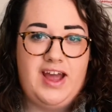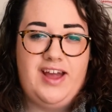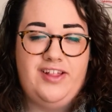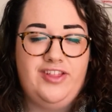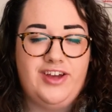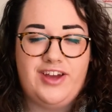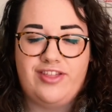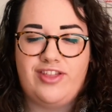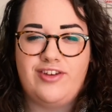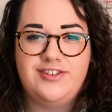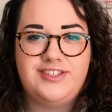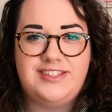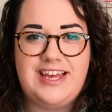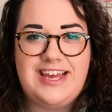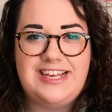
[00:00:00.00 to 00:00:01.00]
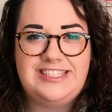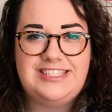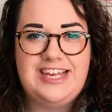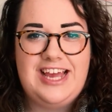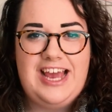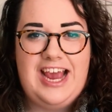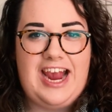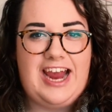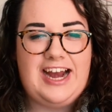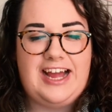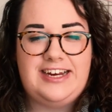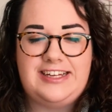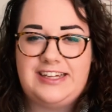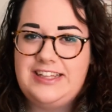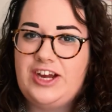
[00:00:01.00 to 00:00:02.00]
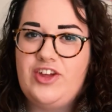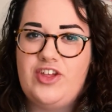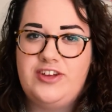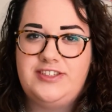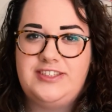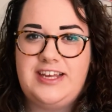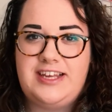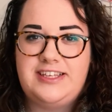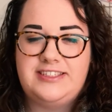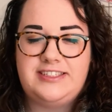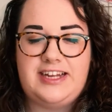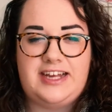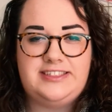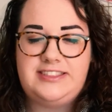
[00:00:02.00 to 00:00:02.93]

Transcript: Look at those things and I declare those things and I